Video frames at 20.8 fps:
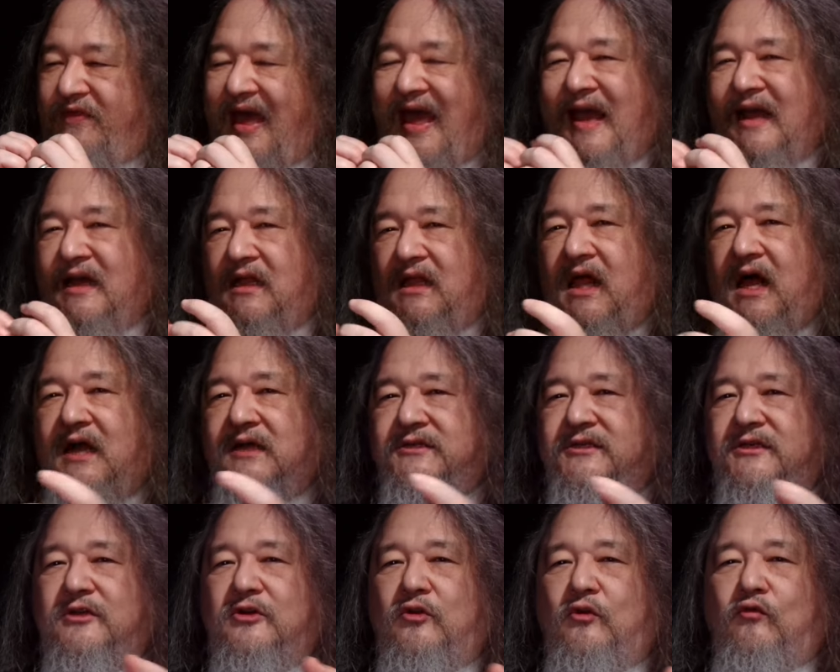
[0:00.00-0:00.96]
the
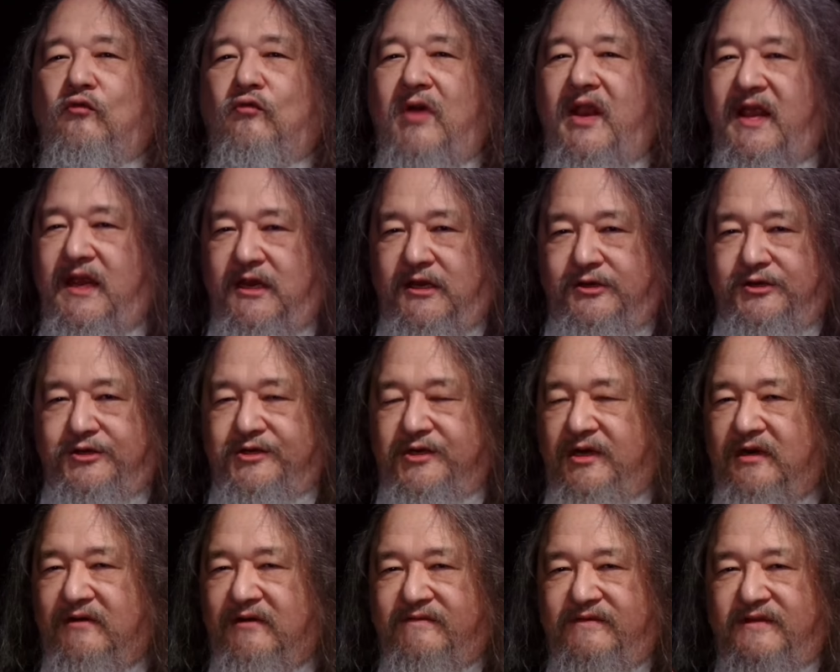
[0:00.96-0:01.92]
ecological range
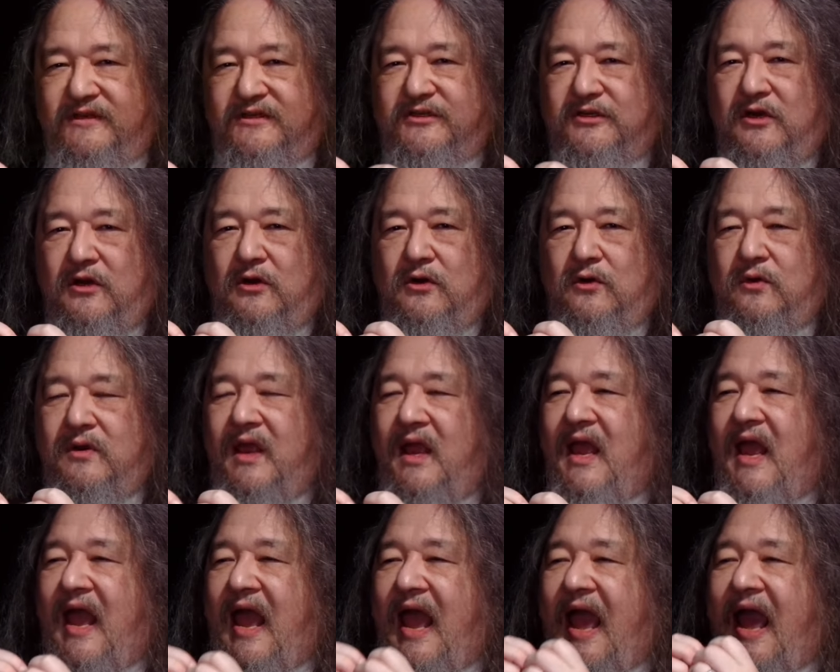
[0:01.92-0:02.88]
of this code
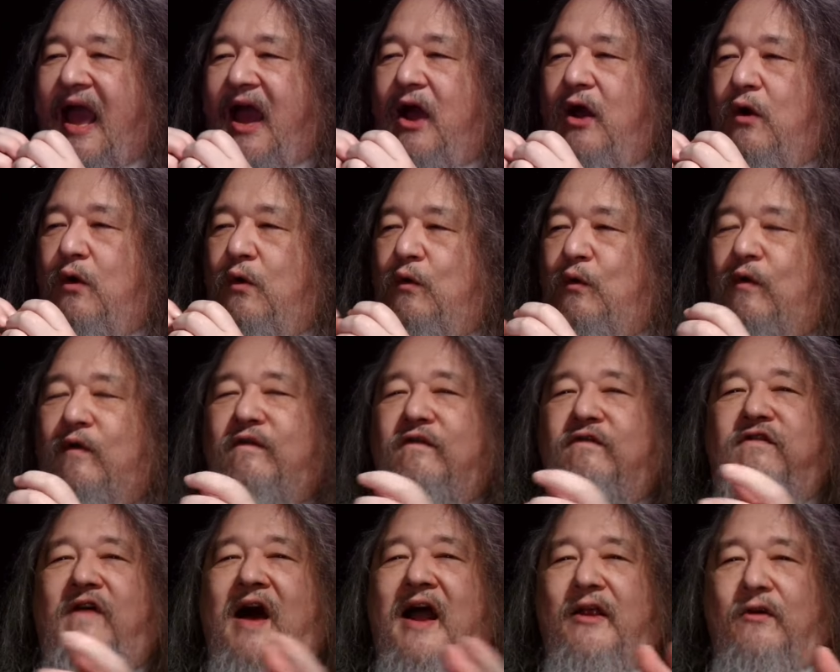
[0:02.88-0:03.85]
how
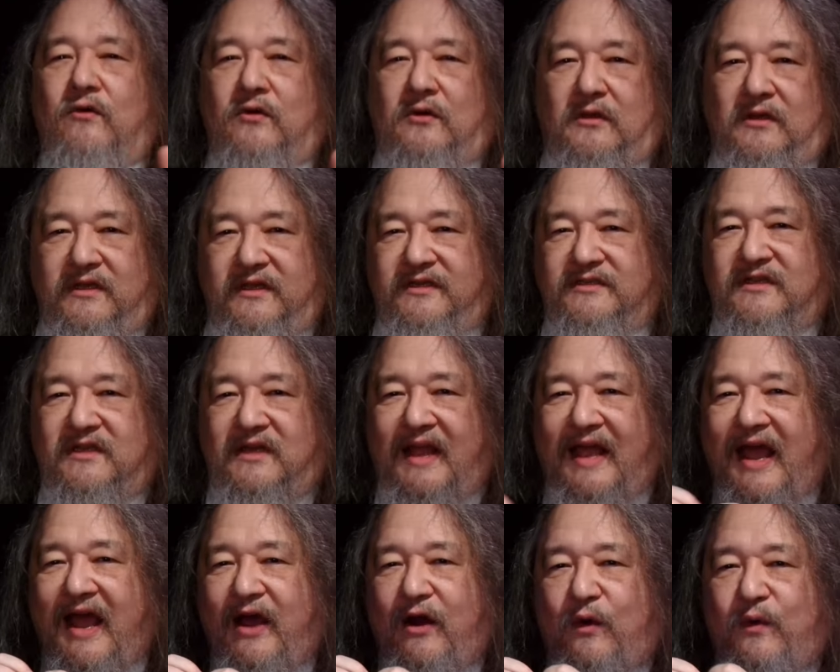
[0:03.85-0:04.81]
viral is it
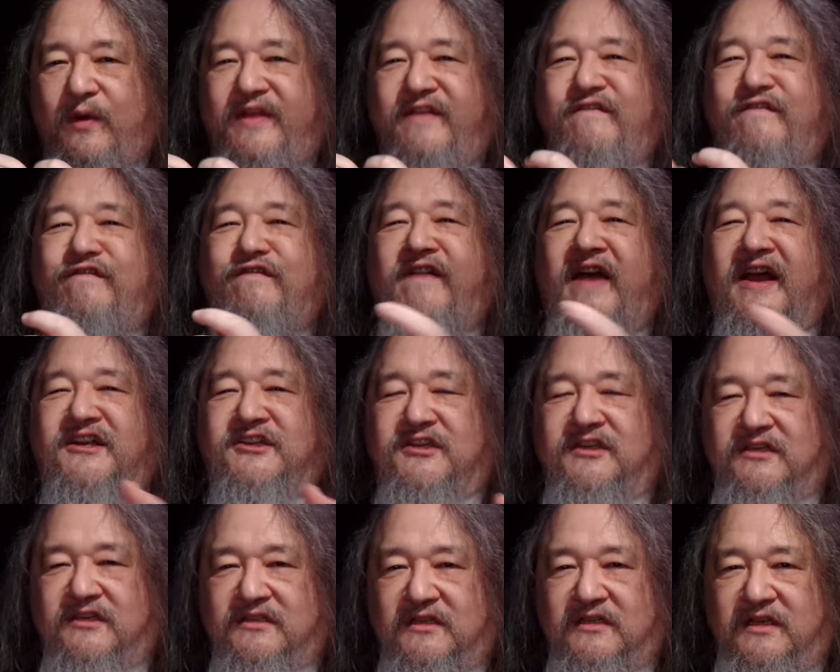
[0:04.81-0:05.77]
how
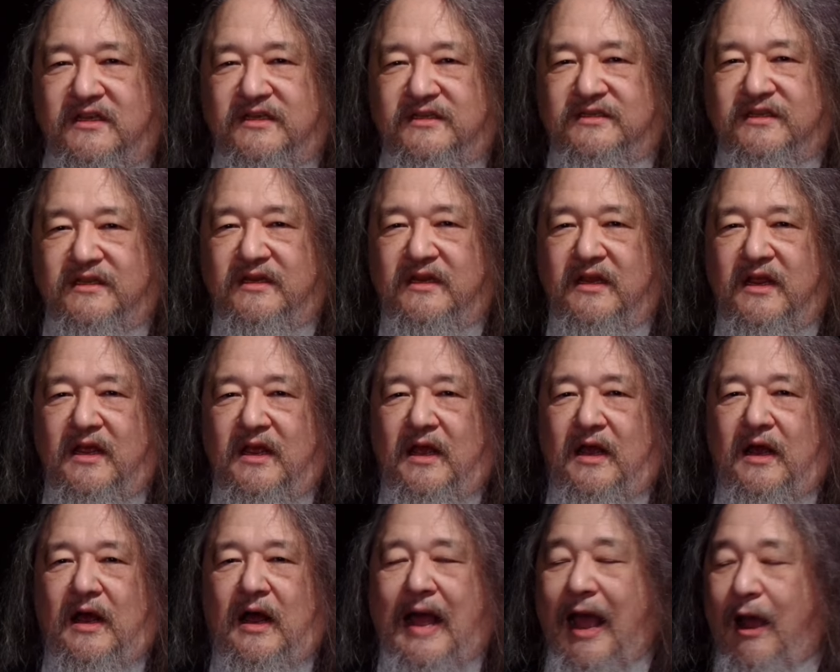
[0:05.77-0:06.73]
infectious is it
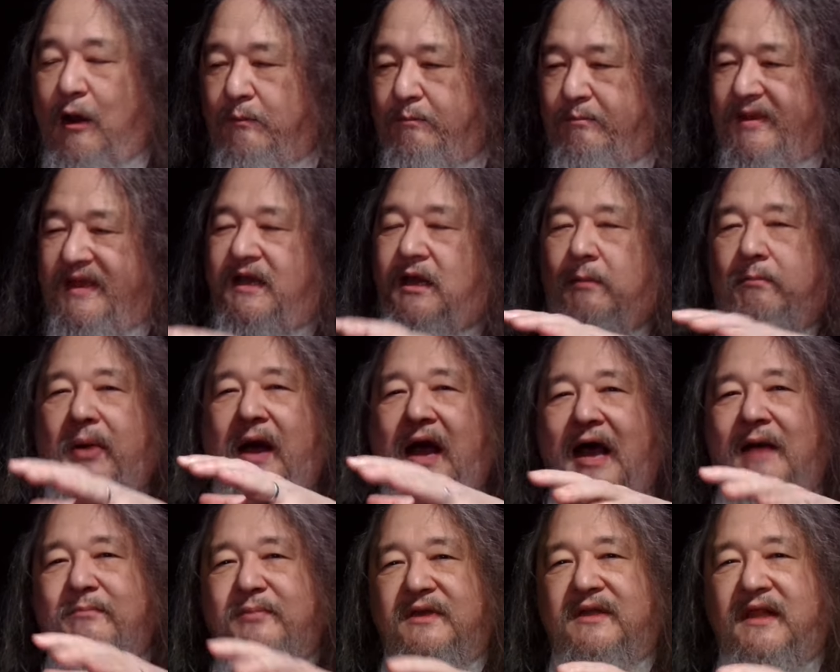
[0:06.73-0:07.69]
uh, how big a
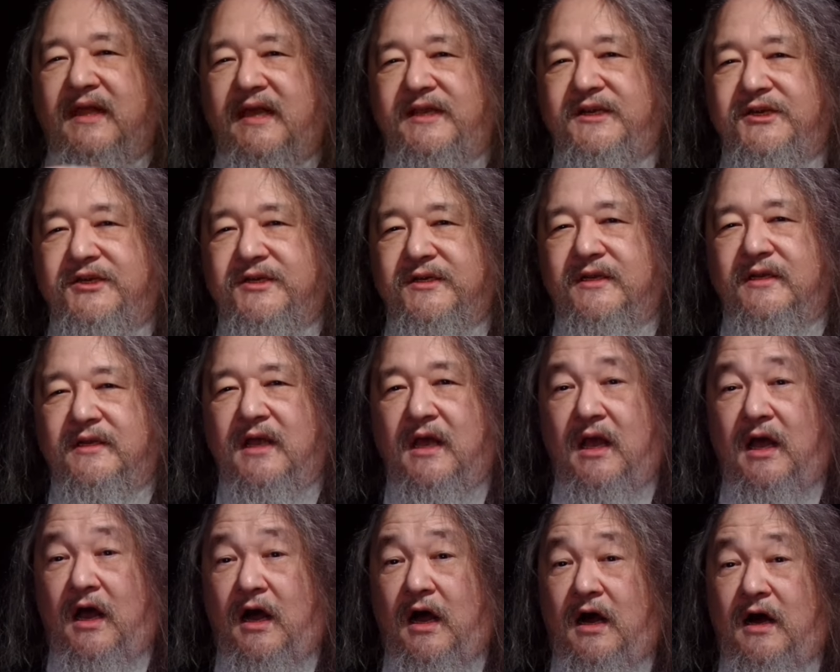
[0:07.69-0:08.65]
population
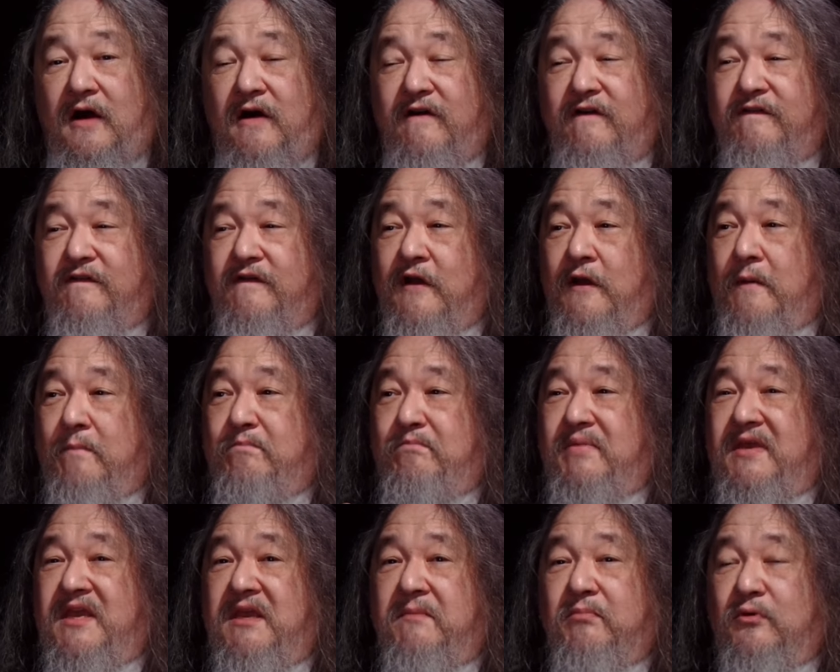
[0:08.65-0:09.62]
of
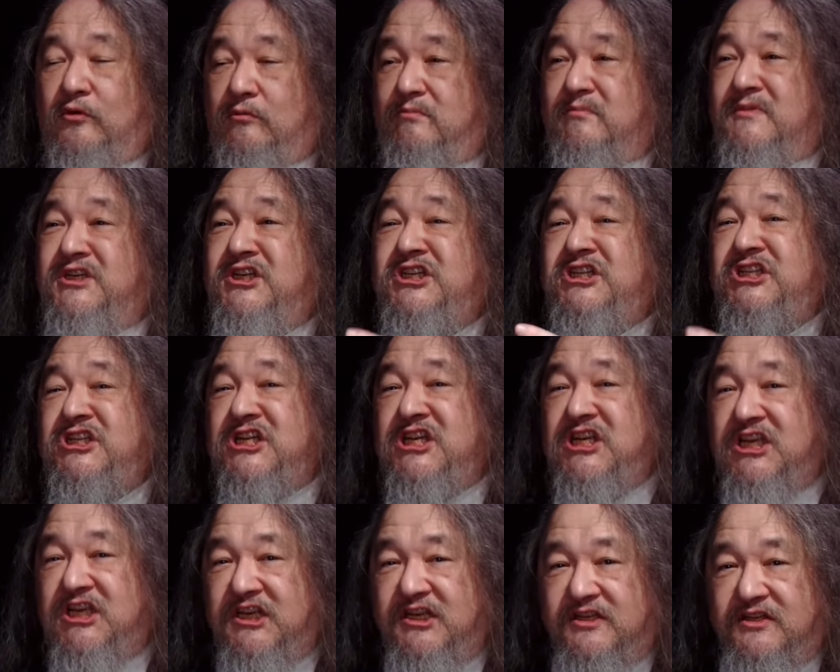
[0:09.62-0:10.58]
people
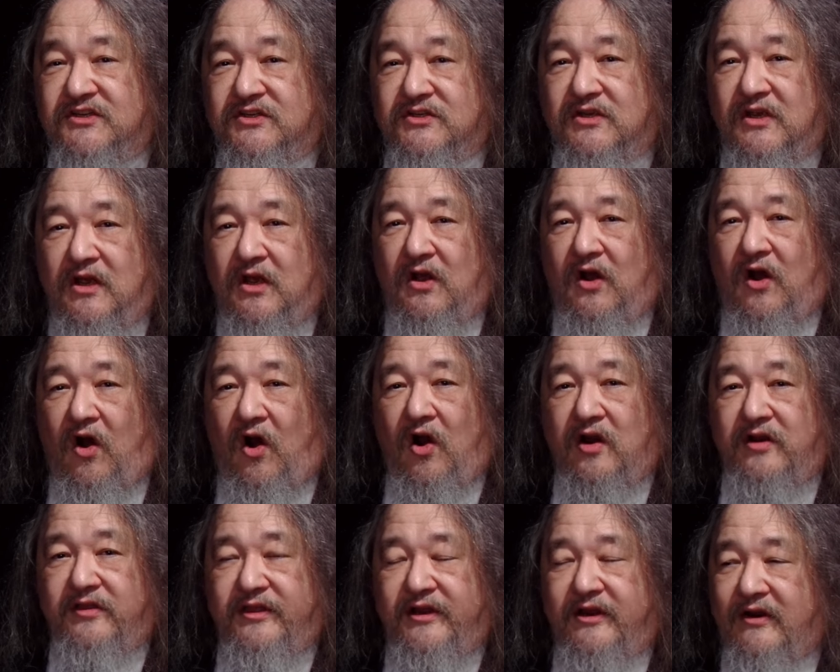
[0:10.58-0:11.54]
machines
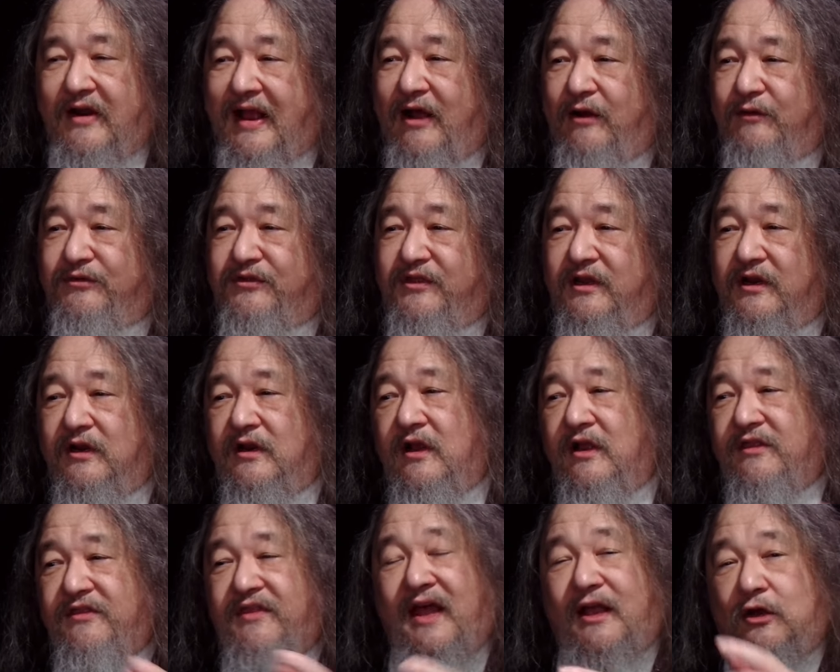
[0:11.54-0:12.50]
are there out there
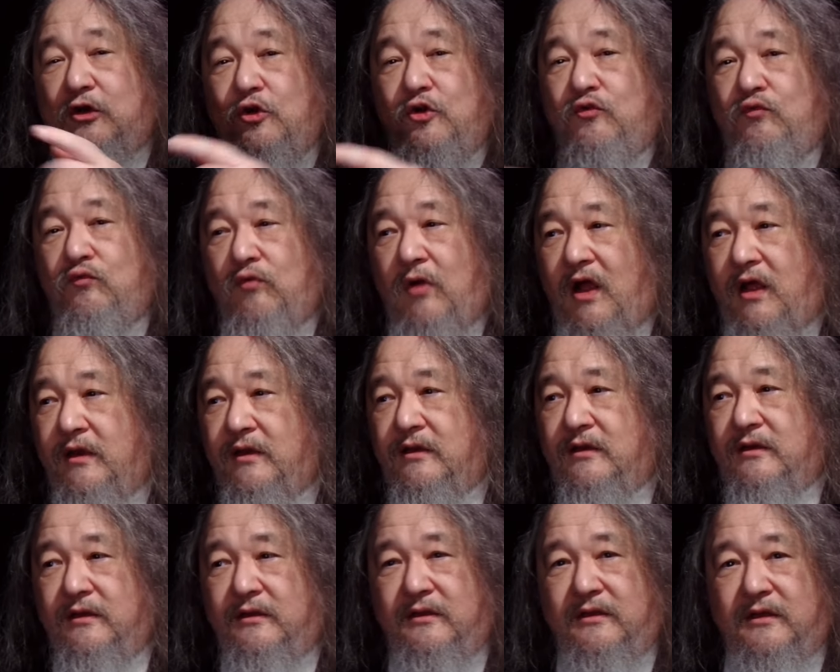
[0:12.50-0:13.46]
that could run
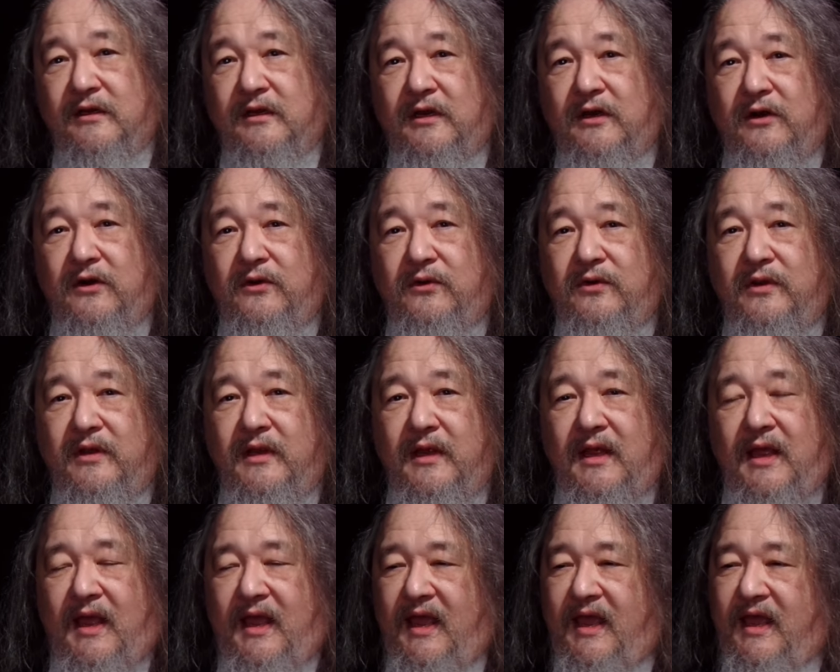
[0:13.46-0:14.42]
the code
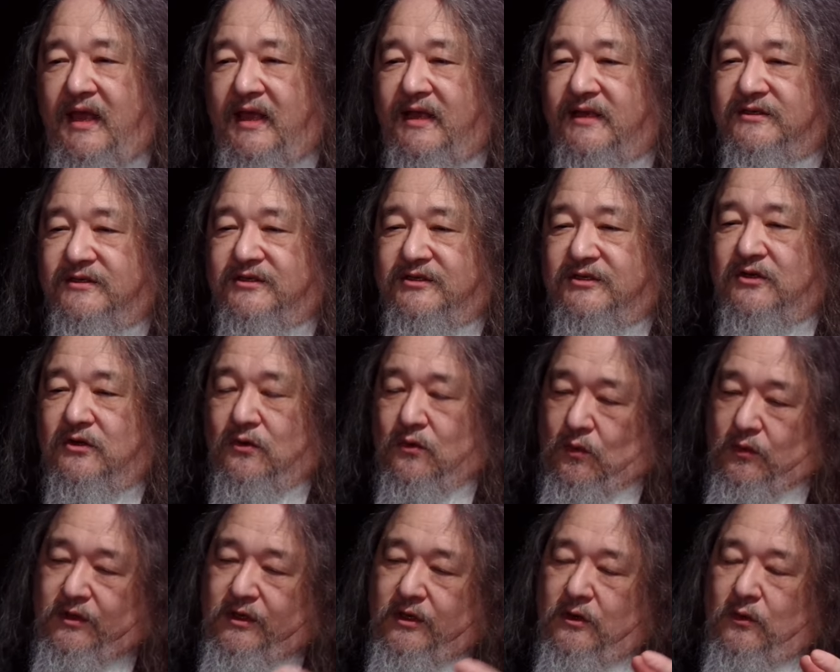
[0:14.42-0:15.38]
and
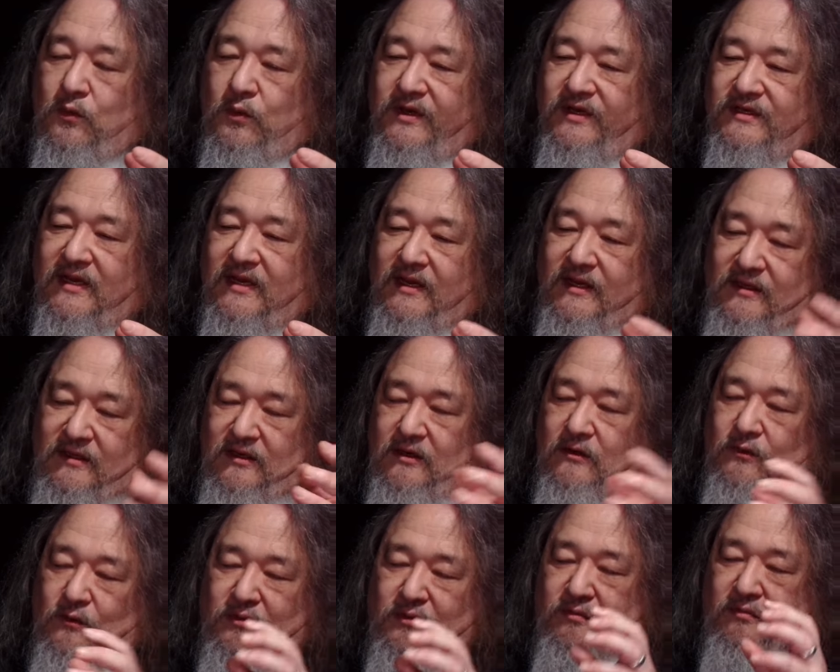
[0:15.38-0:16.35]
so you know we take
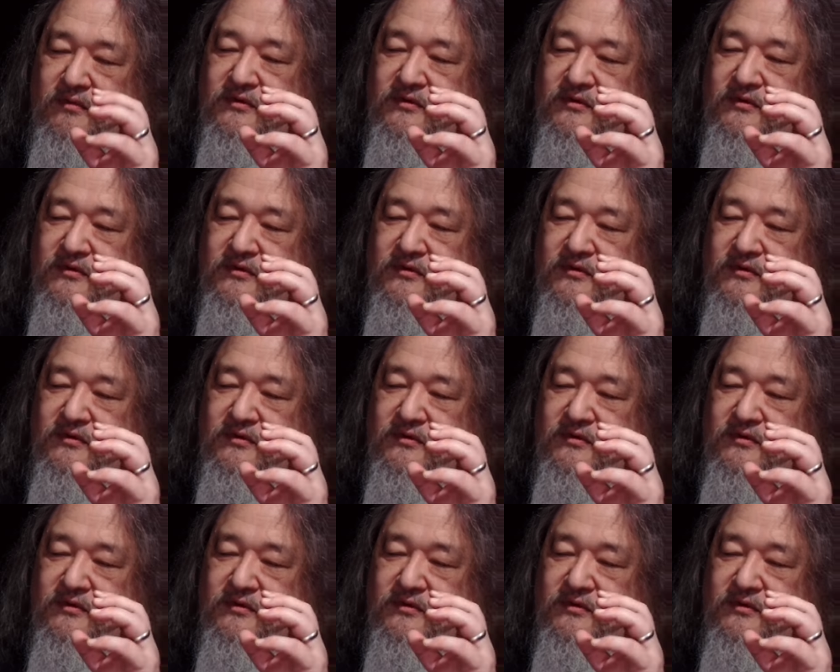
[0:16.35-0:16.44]
you know